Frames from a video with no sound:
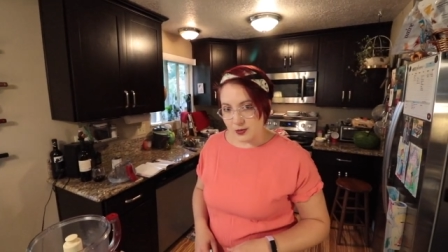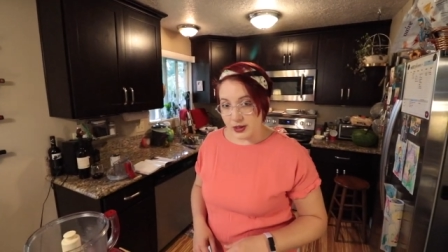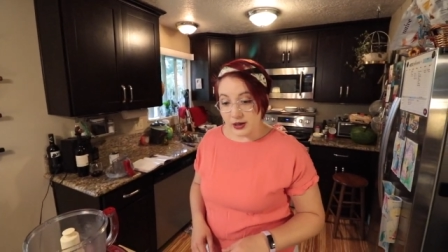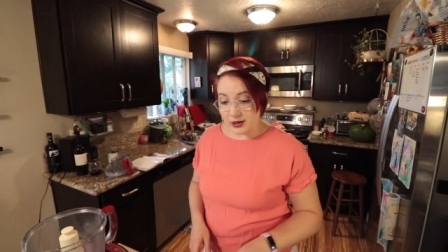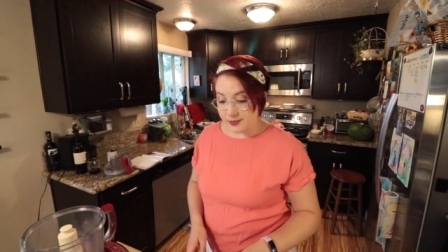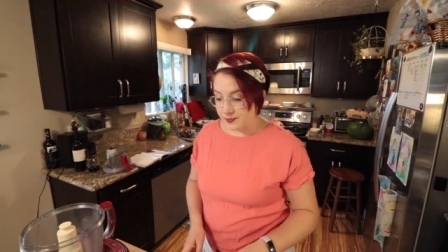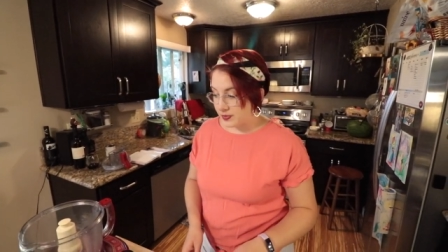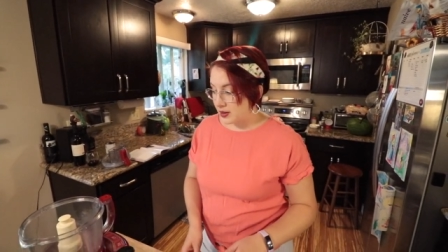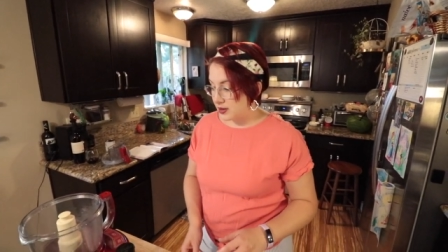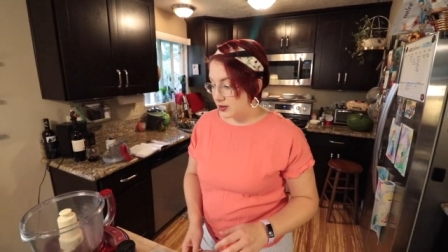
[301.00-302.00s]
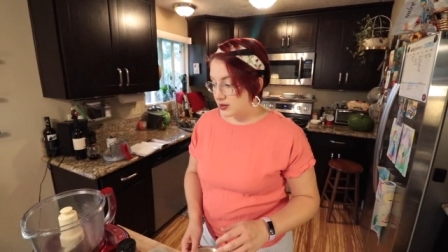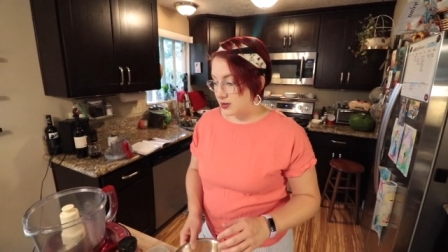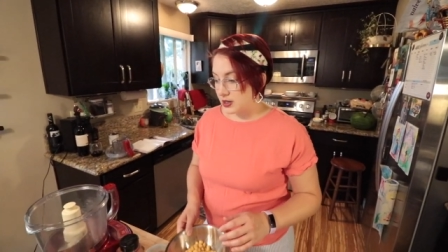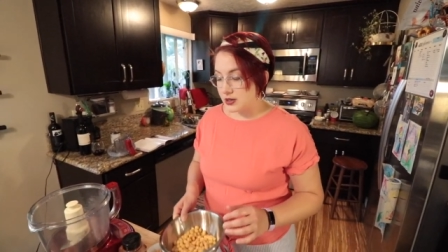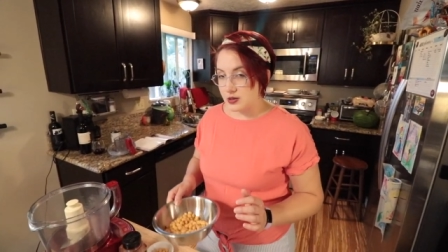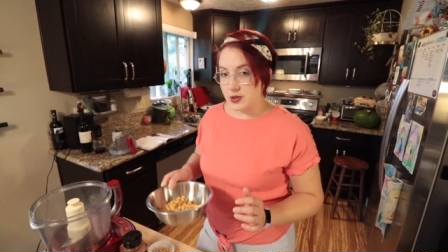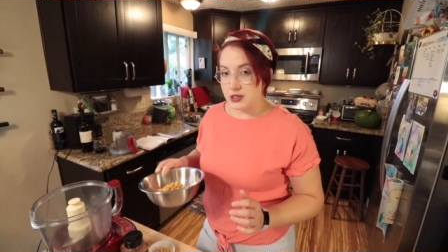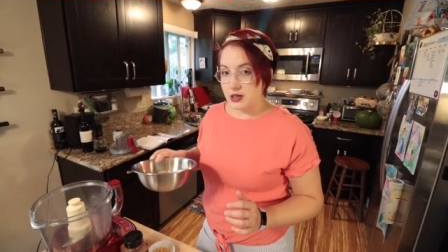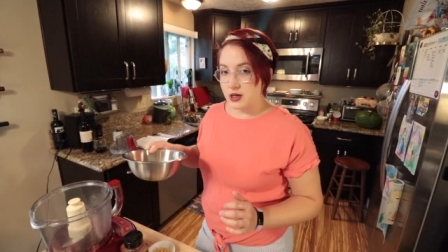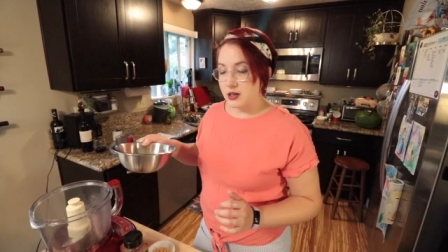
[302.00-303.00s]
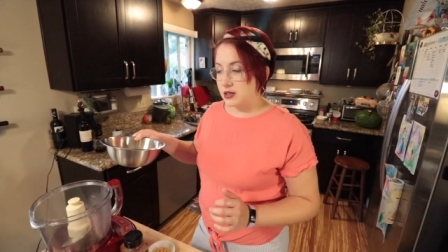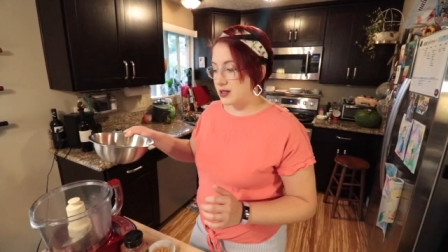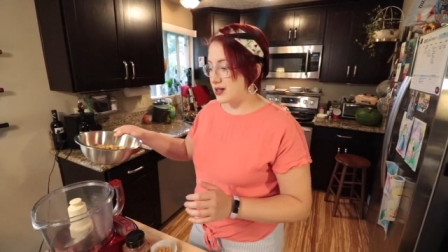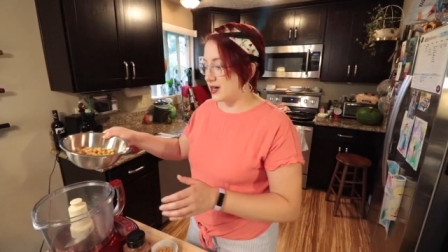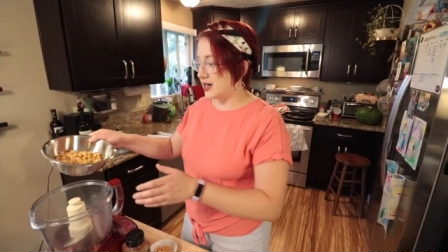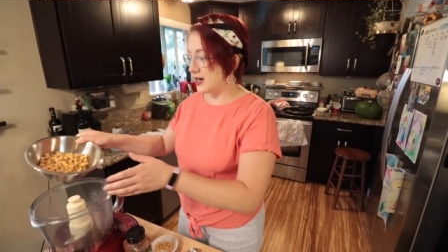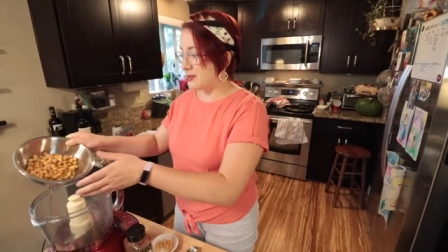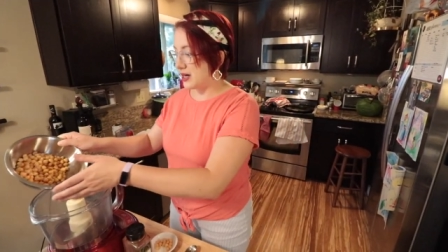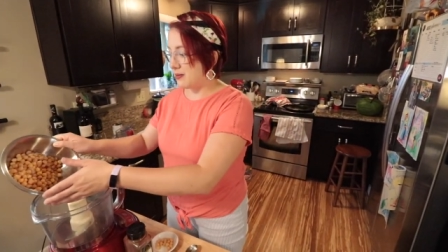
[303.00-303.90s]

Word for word: weird. So we're gonna use Cuisinart. Um, I